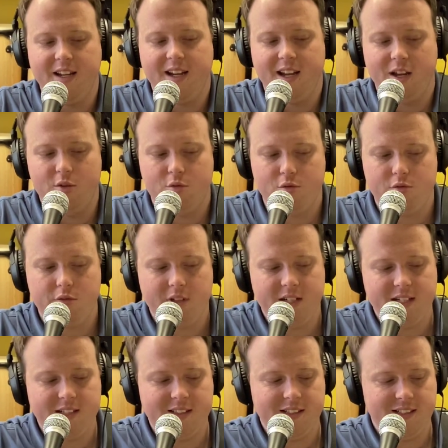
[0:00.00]
and
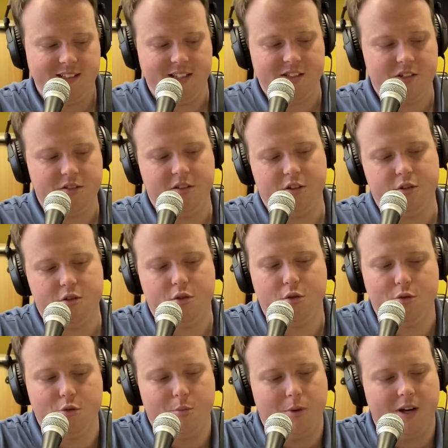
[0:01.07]
really there's only
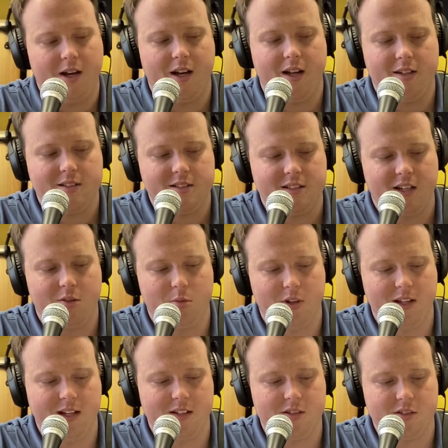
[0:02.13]
two parts that we
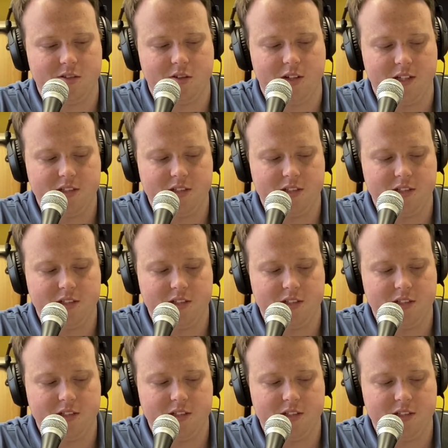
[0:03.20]
need to learn.